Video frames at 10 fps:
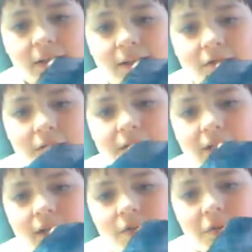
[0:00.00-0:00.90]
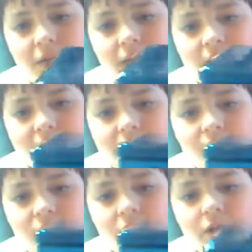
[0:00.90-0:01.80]
Now when you get a 3DS,
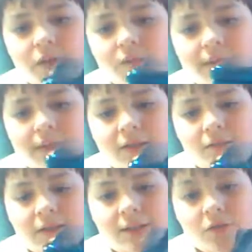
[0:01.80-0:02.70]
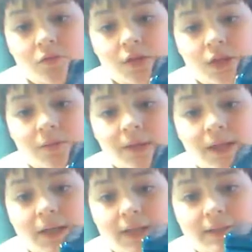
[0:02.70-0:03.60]
it will come with a 2
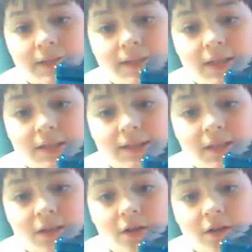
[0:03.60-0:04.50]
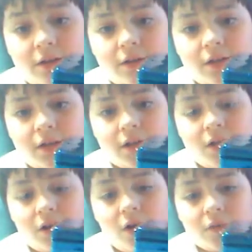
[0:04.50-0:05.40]
GB SD card
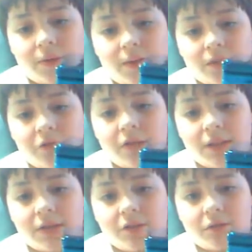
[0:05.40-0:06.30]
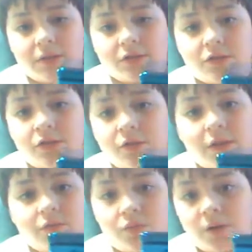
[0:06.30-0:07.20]
already loaded into it, so you don't
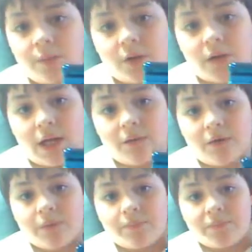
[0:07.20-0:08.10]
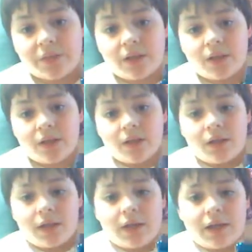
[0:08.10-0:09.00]
have to worry about getting one.
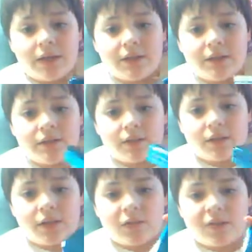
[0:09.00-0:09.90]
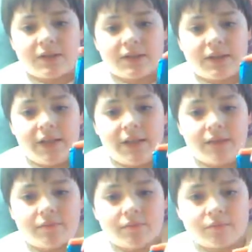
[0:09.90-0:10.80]
And that's basically it
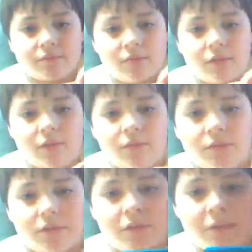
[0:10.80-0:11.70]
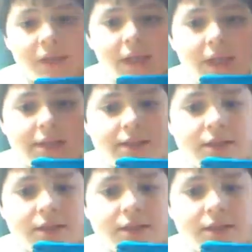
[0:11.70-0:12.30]
with the 3DS.